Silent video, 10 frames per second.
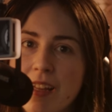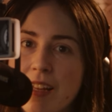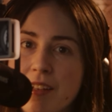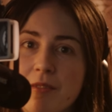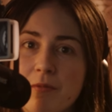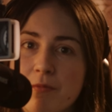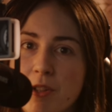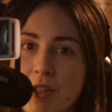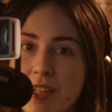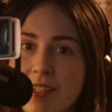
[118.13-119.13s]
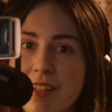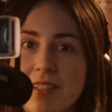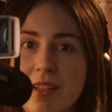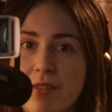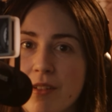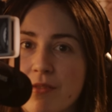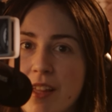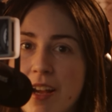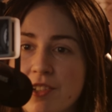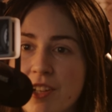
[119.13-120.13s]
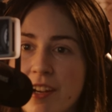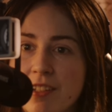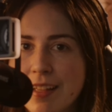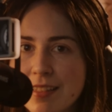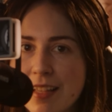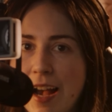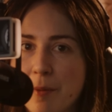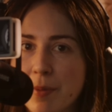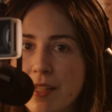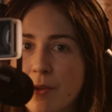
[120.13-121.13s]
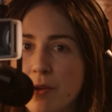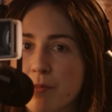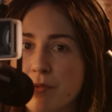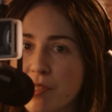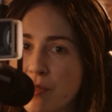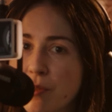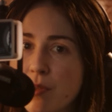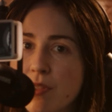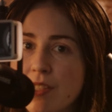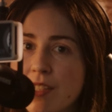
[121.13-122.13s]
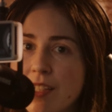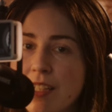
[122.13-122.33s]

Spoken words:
And regardless of if that child is happy or bruised,